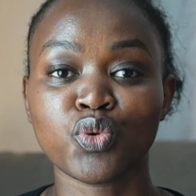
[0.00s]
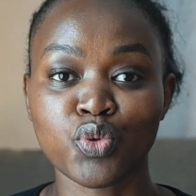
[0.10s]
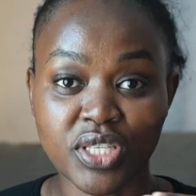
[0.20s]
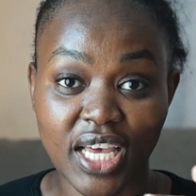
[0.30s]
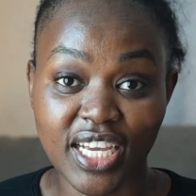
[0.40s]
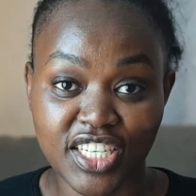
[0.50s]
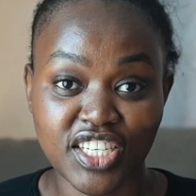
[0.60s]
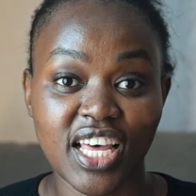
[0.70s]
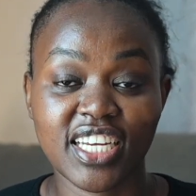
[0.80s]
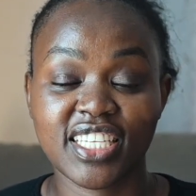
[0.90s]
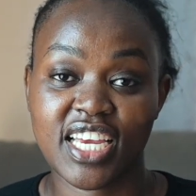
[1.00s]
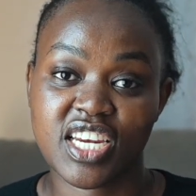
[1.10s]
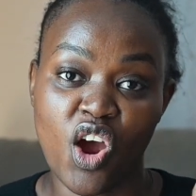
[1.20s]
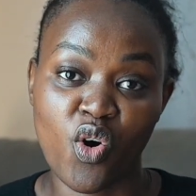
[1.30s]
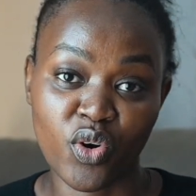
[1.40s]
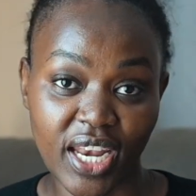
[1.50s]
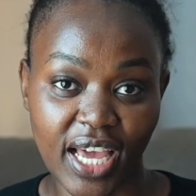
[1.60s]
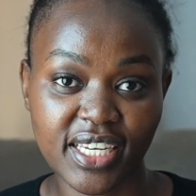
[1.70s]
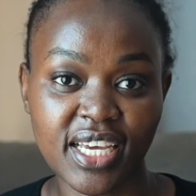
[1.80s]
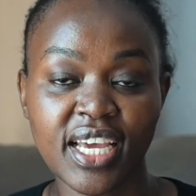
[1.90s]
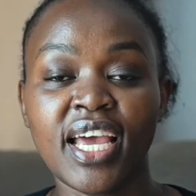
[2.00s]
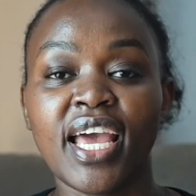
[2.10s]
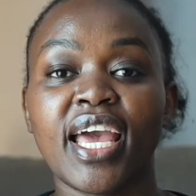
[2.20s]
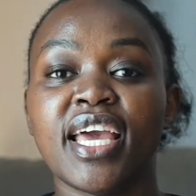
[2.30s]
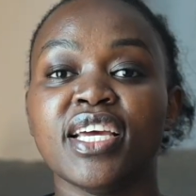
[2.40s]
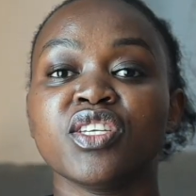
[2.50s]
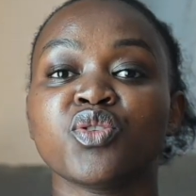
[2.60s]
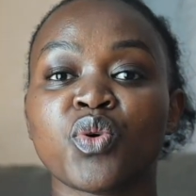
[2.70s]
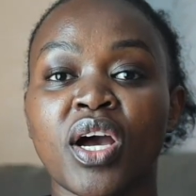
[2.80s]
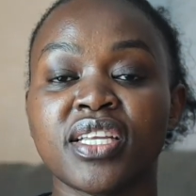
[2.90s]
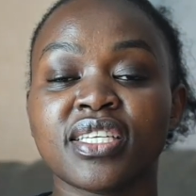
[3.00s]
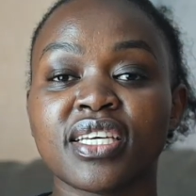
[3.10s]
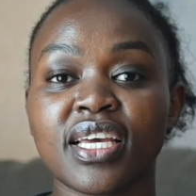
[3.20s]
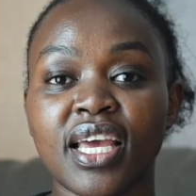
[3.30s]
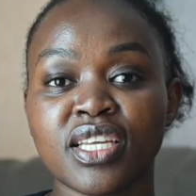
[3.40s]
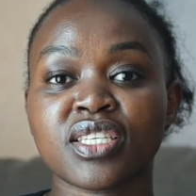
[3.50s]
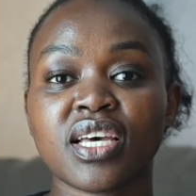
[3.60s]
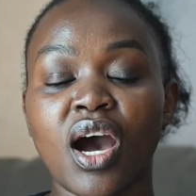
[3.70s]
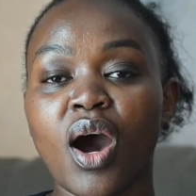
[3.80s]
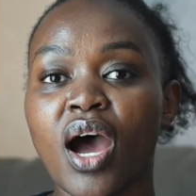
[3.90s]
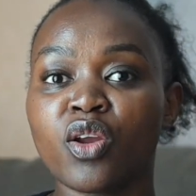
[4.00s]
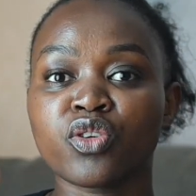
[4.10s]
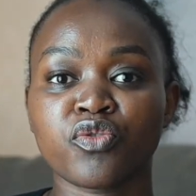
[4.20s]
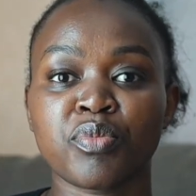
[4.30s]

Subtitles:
search that error online, and you can get a lot of